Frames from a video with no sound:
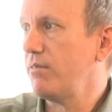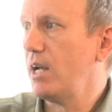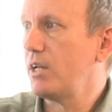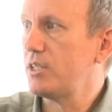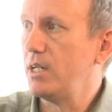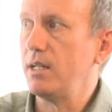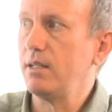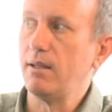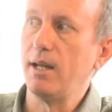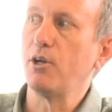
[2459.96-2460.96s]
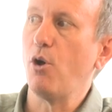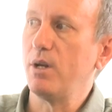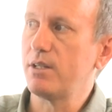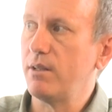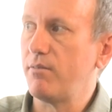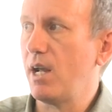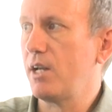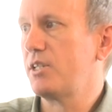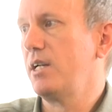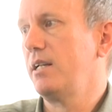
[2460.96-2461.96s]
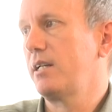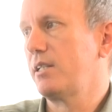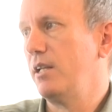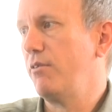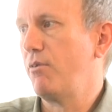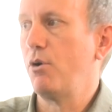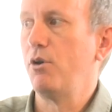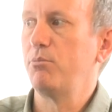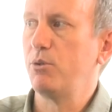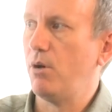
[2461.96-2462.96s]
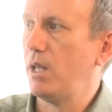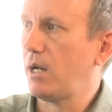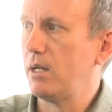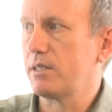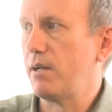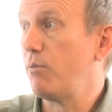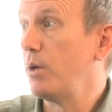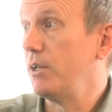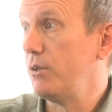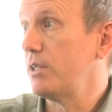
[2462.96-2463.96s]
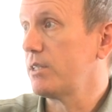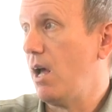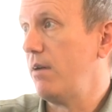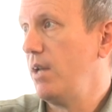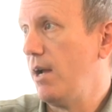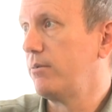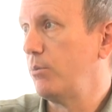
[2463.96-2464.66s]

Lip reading: VHD, then go into the VHD and extend the volume, do all that kind of stuff. We can do this live now